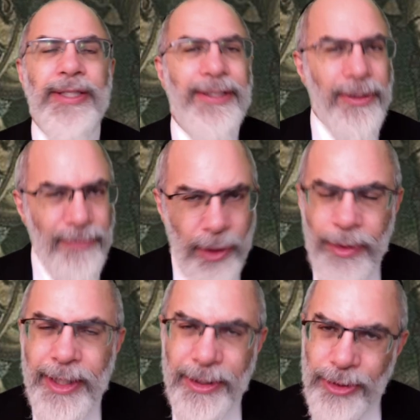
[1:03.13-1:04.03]

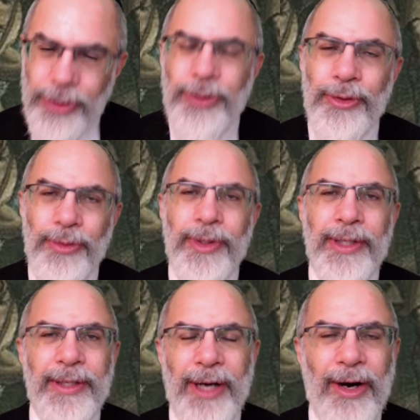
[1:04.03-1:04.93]
devoted to
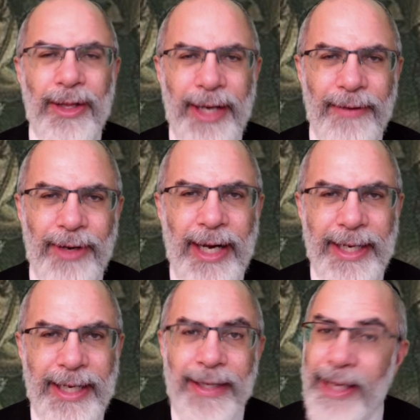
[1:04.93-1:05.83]
the holiday of
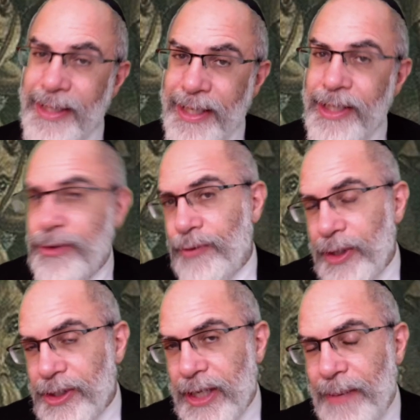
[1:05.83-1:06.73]
Hanukkah, like there is, for
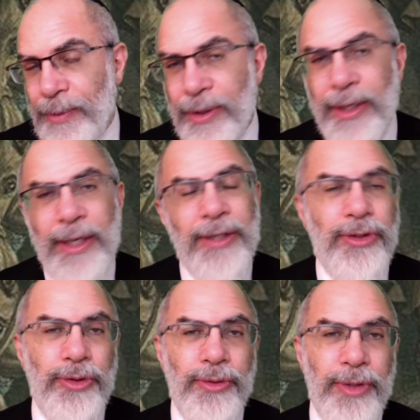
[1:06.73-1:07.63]
example,
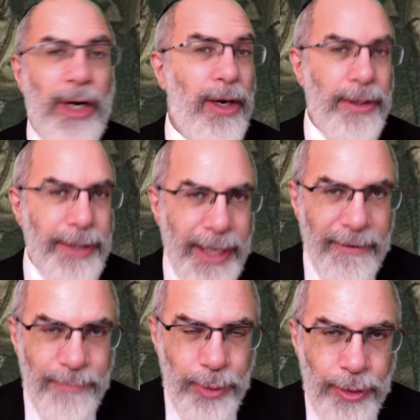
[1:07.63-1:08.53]
to the holiday
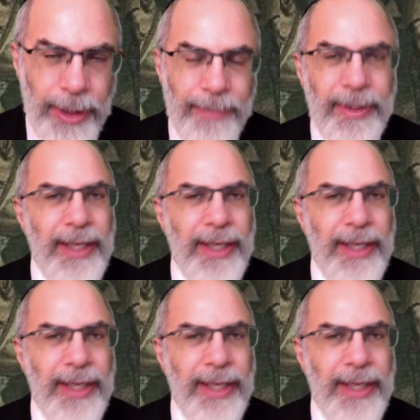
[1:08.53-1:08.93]
of Purim.